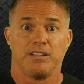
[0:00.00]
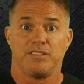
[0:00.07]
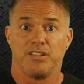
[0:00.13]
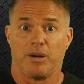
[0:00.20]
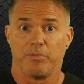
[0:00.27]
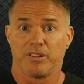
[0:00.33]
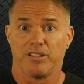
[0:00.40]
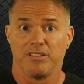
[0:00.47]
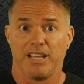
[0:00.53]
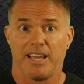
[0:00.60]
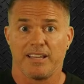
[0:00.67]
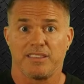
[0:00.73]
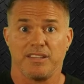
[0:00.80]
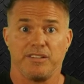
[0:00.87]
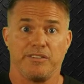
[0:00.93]
Double the
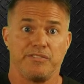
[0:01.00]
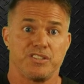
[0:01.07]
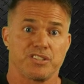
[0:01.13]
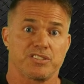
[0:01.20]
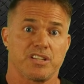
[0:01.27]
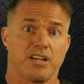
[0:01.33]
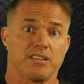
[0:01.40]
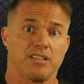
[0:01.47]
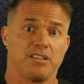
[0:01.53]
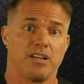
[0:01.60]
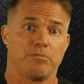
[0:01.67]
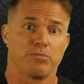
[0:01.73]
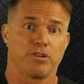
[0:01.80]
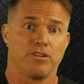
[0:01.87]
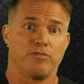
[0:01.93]
length and you've just cut the
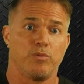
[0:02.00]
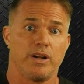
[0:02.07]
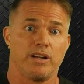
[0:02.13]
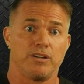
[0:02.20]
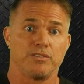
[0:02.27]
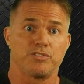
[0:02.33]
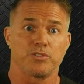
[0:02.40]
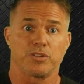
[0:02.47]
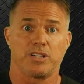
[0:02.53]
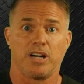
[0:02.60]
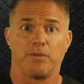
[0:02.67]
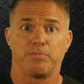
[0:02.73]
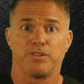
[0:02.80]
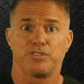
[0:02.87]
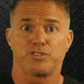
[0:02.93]
number of welds or
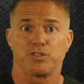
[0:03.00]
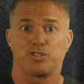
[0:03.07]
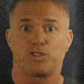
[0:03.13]
couplings or